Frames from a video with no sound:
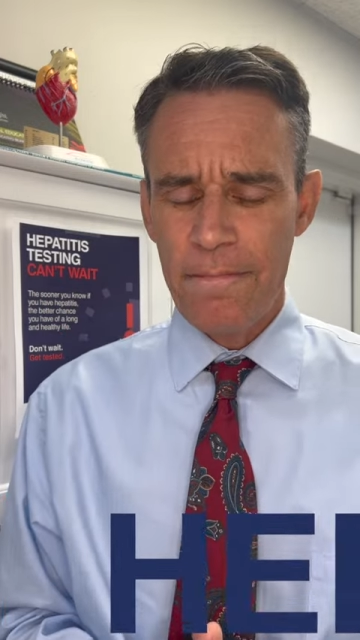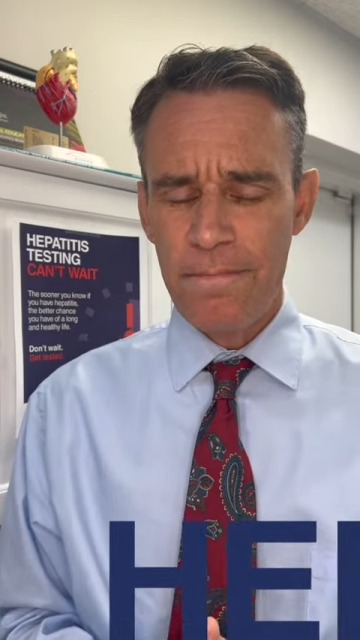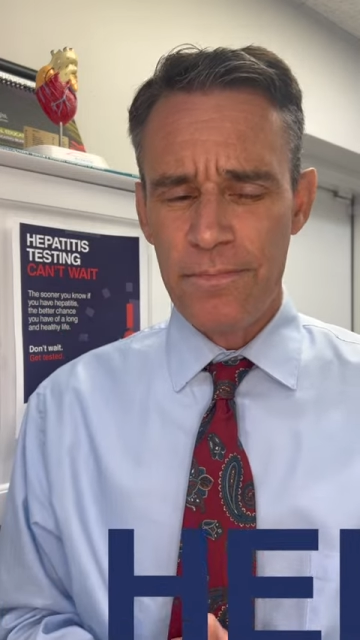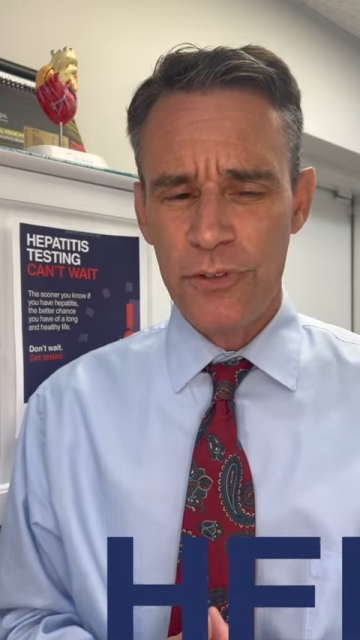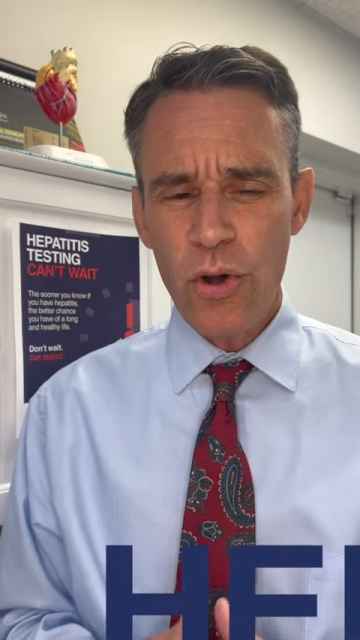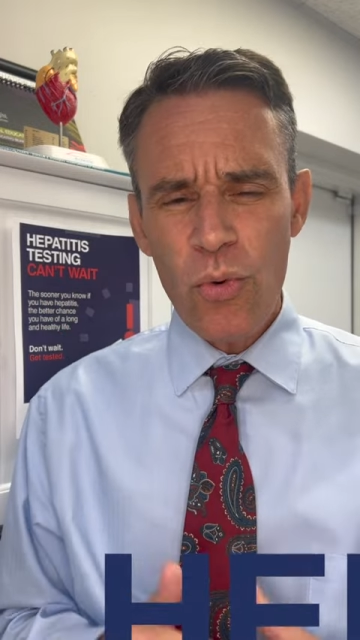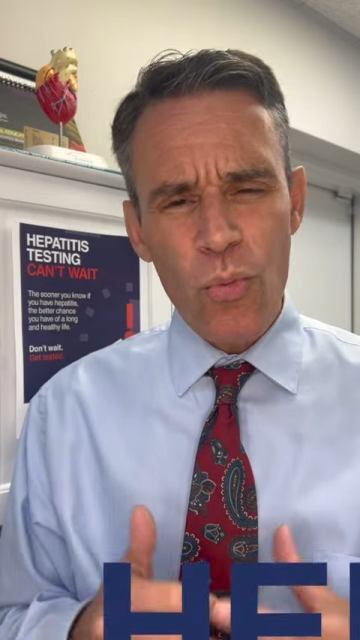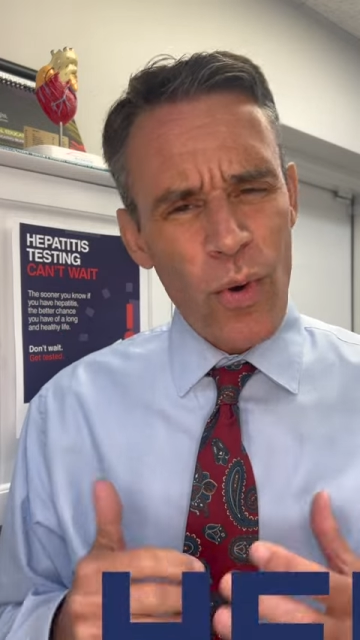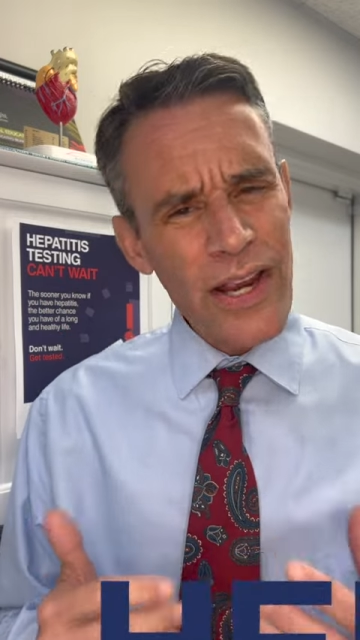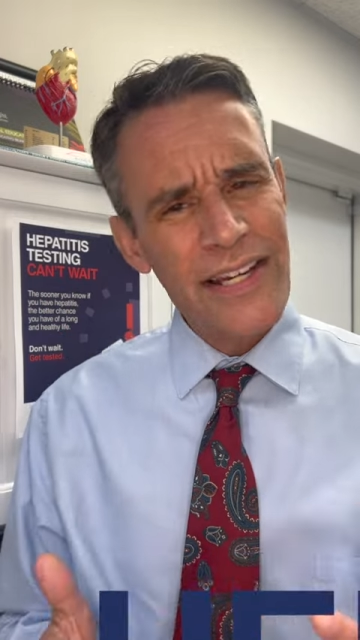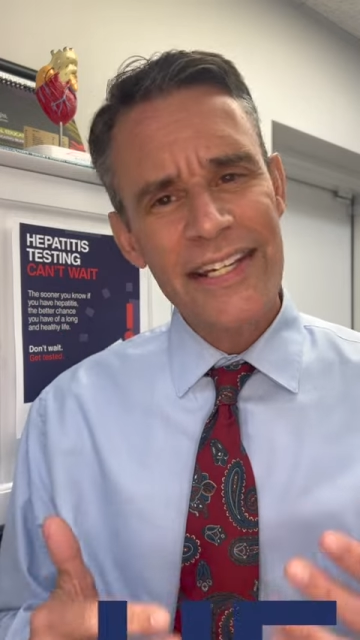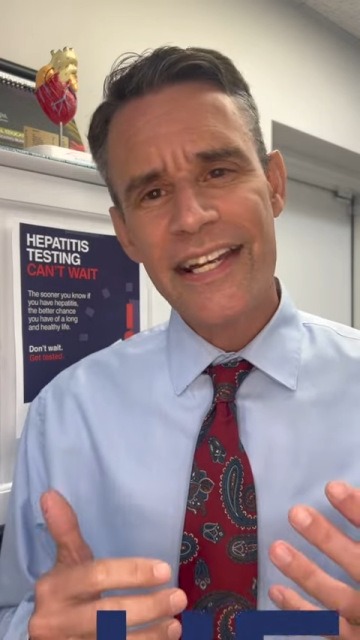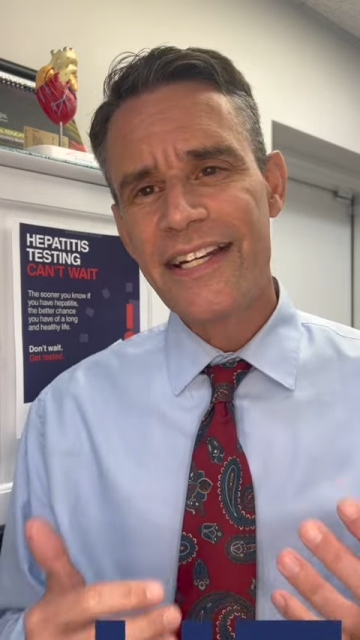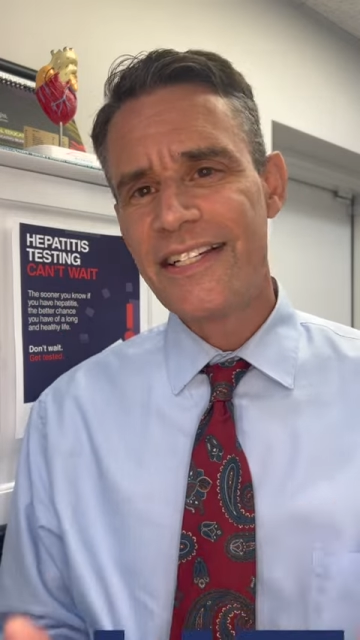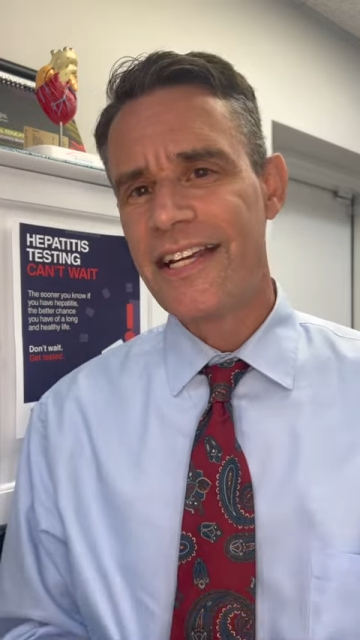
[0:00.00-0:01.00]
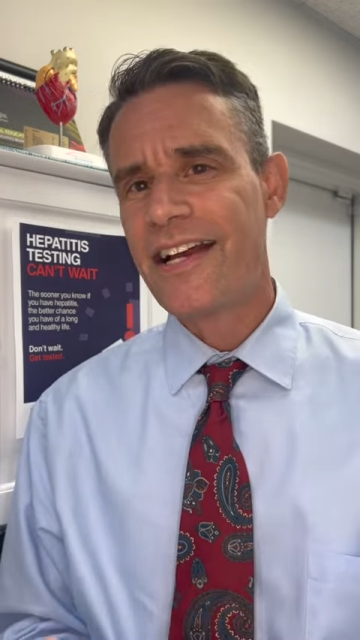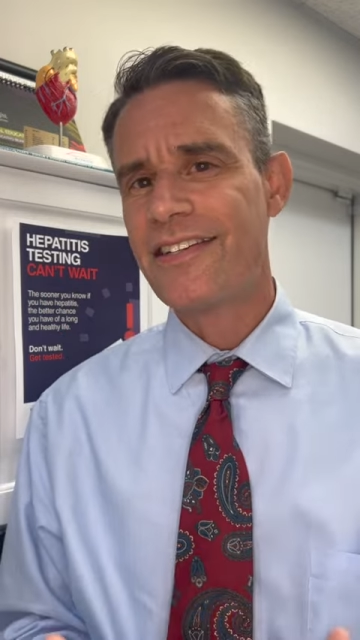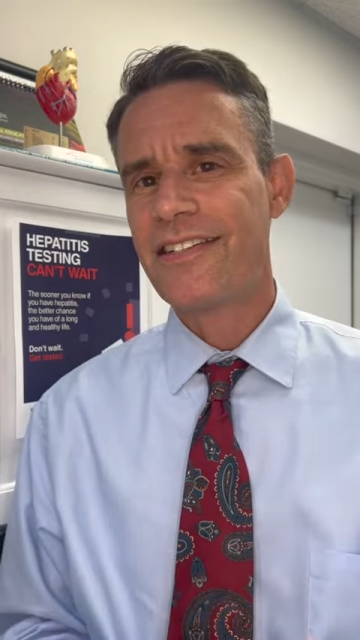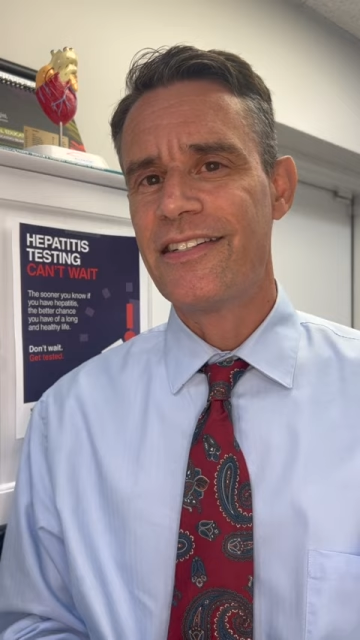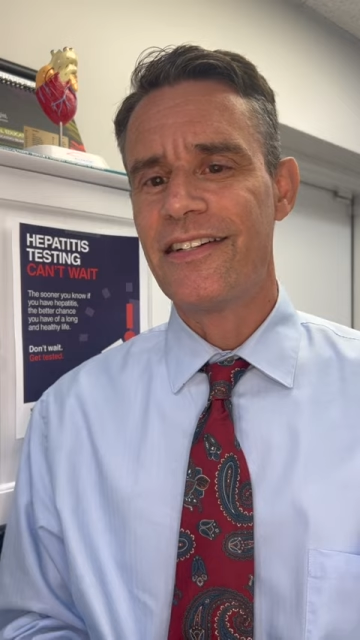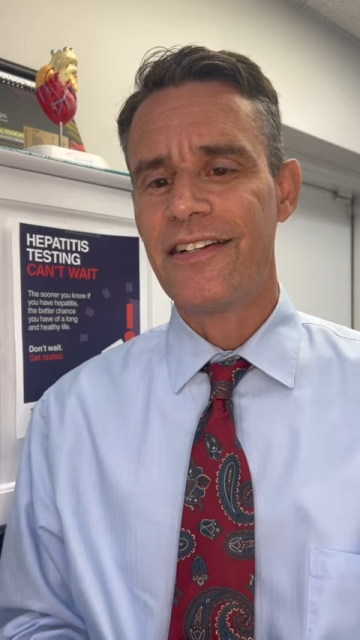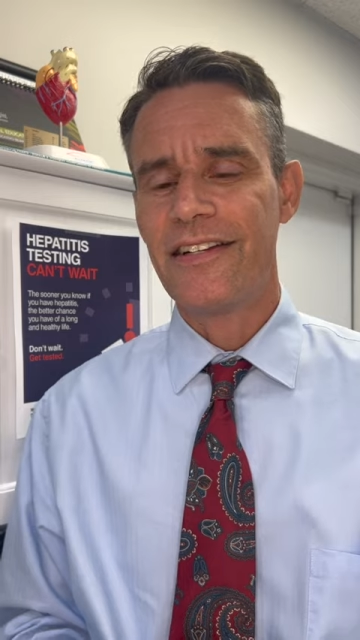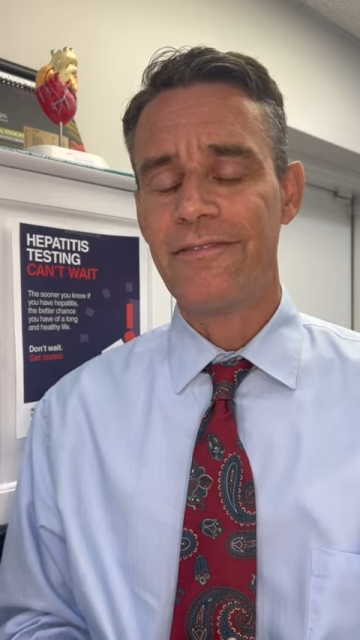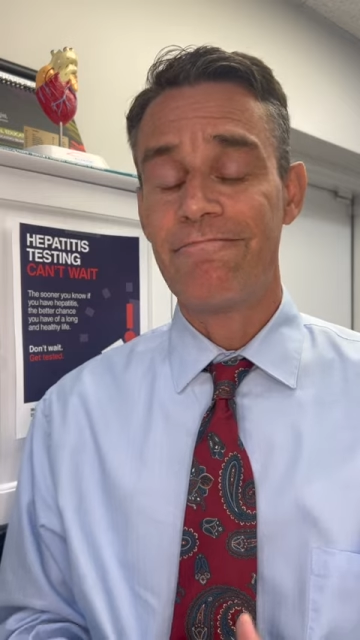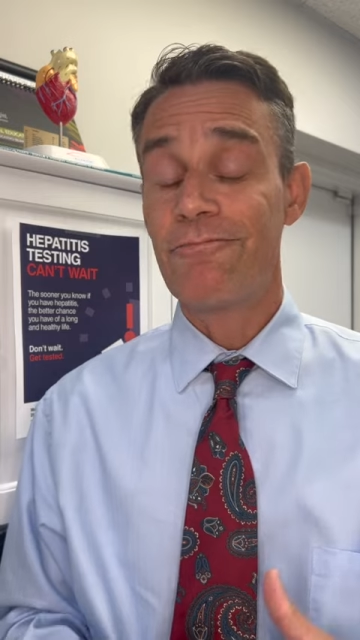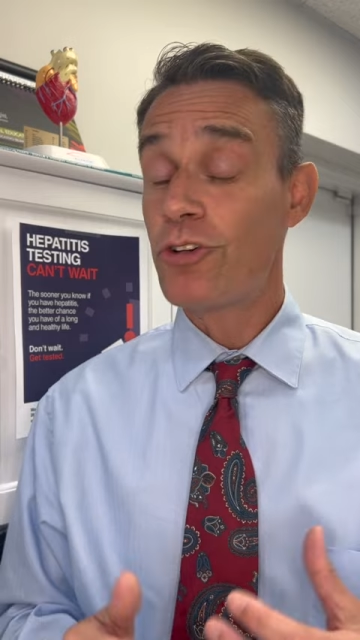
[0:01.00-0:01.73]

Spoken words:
Don't wait to get tested, and